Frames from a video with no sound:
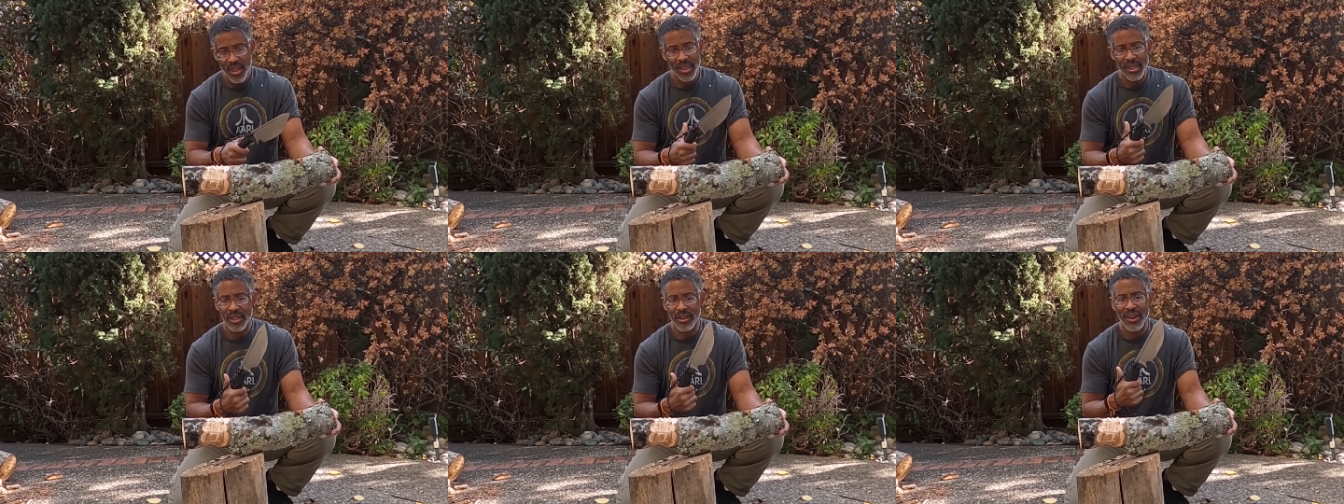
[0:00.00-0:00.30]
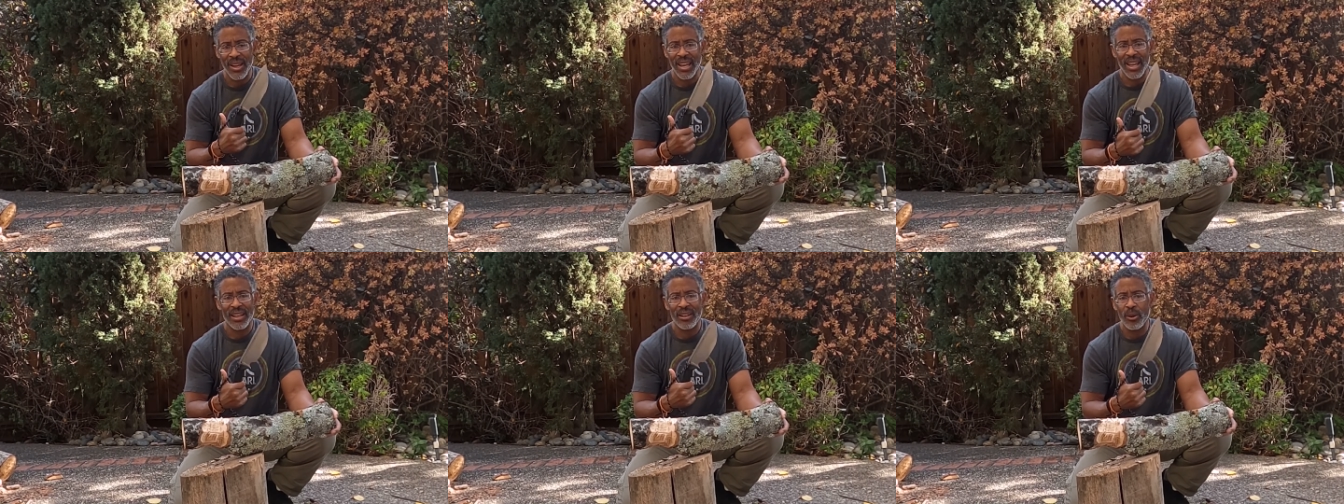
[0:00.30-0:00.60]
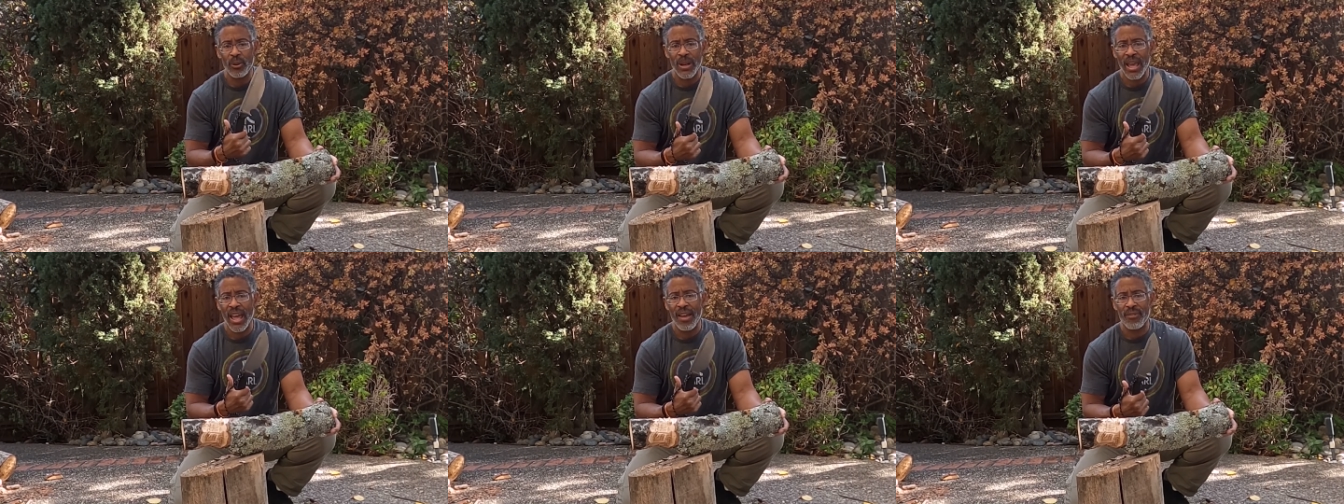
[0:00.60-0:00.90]
you know, I
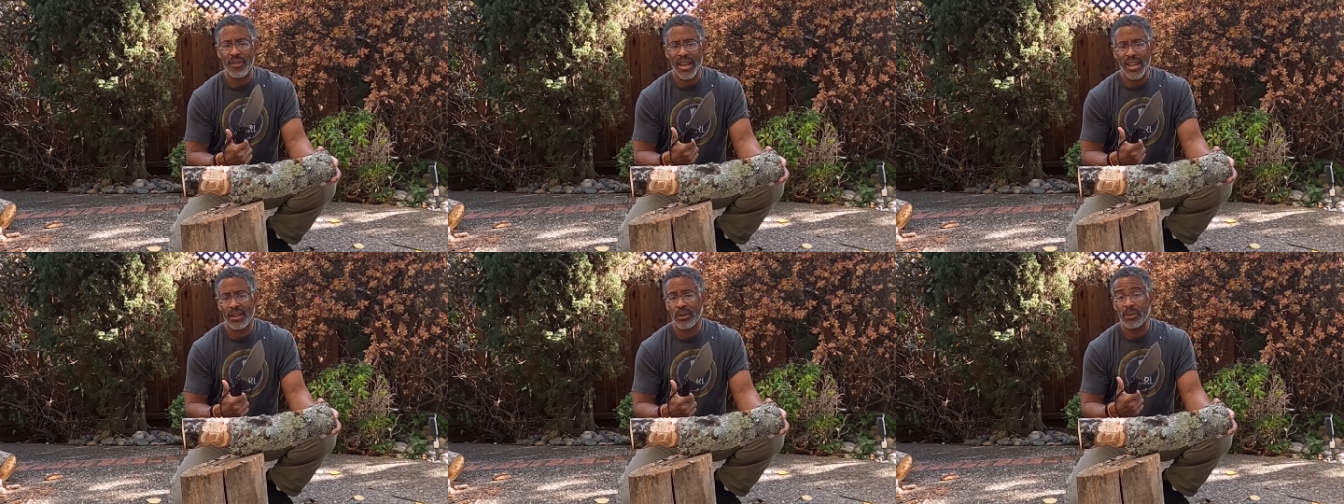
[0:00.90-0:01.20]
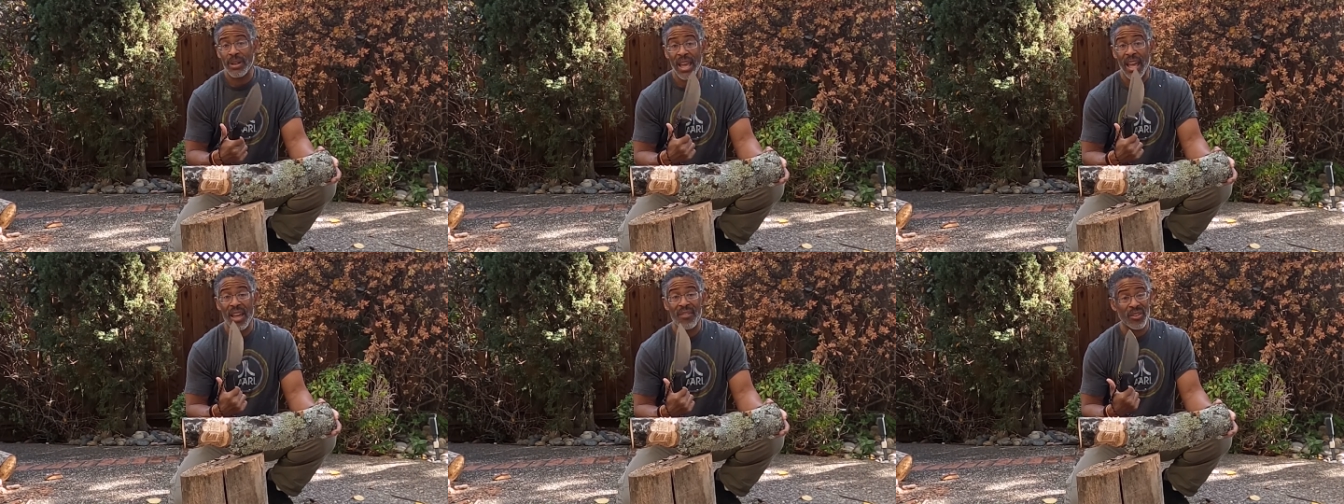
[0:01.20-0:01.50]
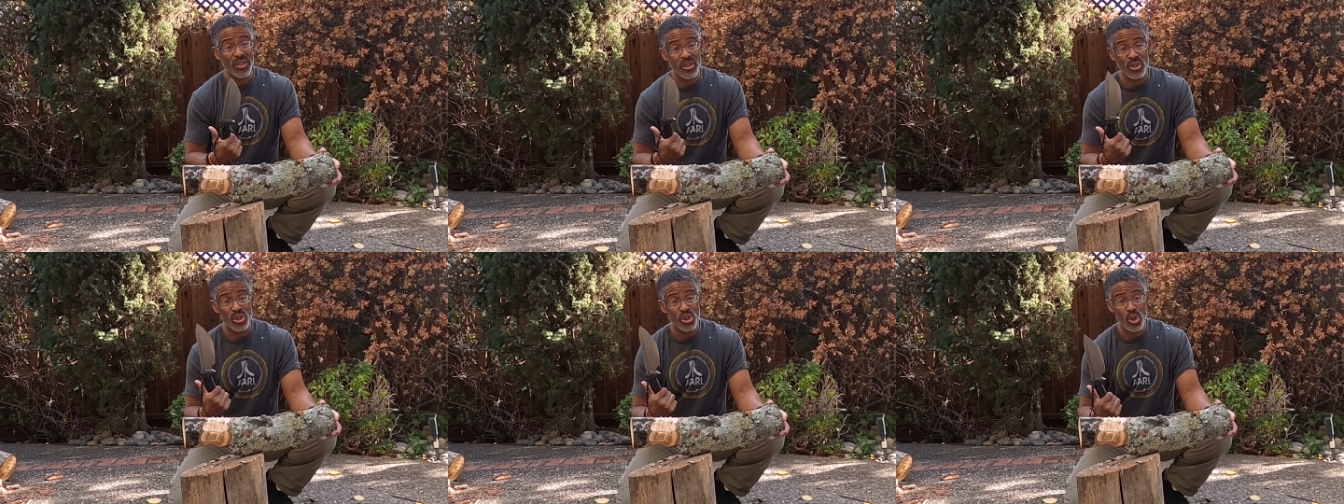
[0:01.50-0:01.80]
don't have
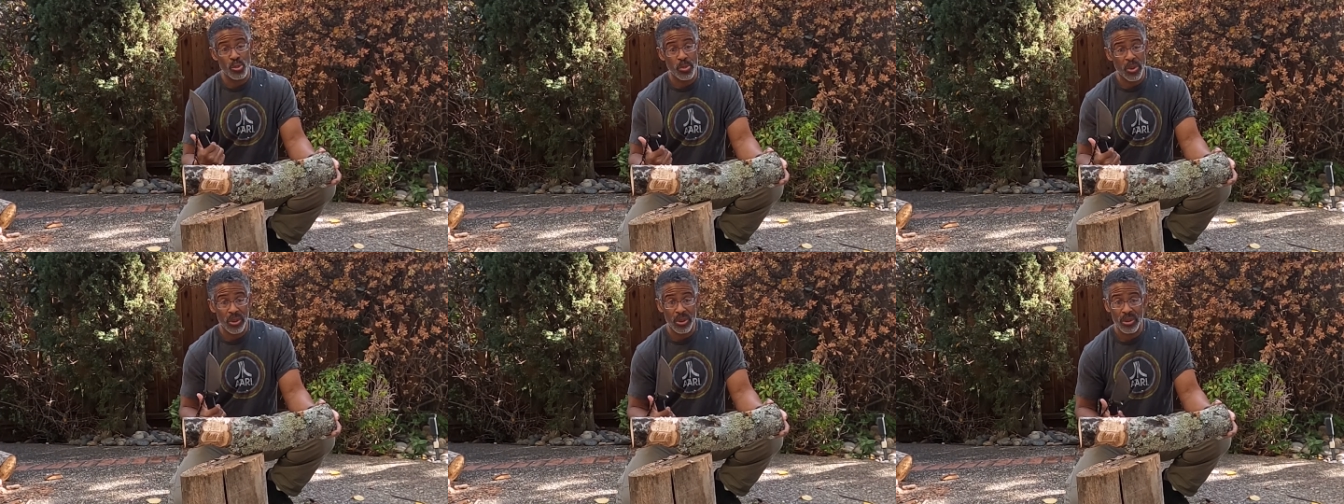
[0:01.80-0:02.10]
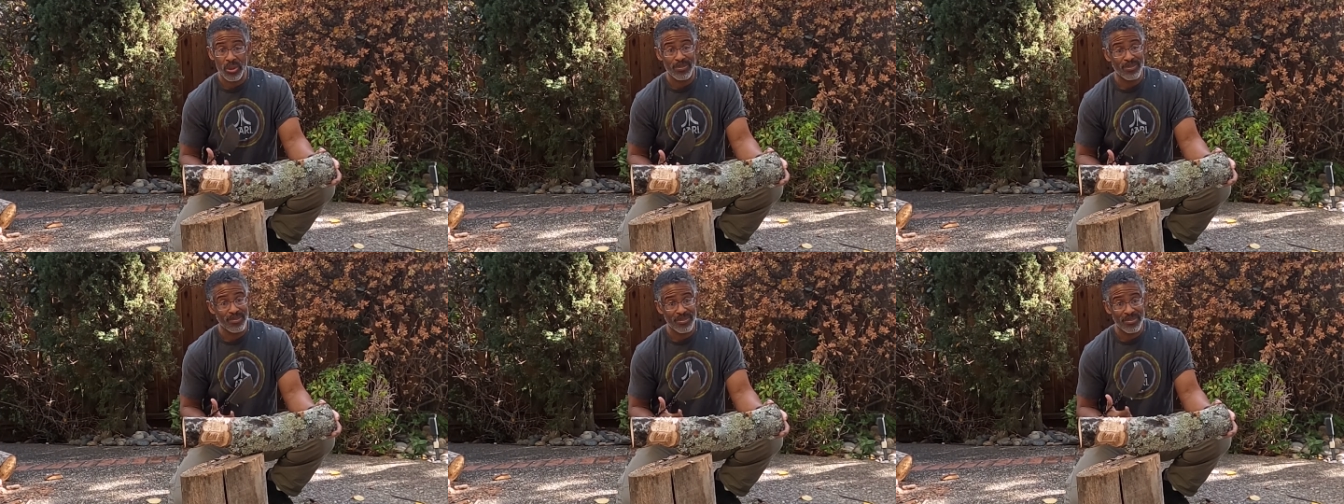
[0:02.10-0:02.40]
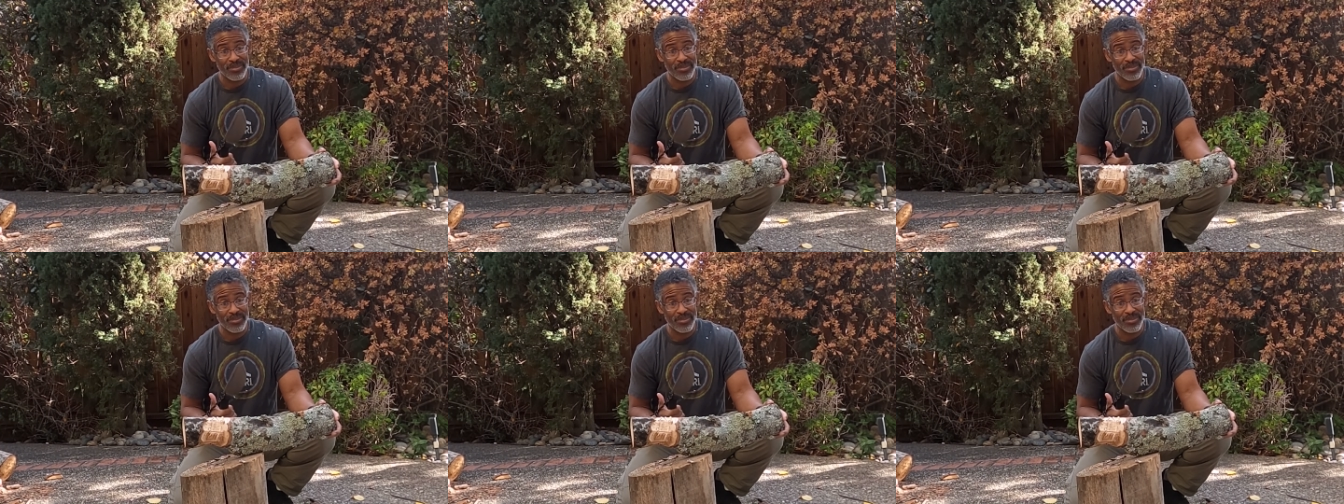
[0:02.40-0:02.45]
a super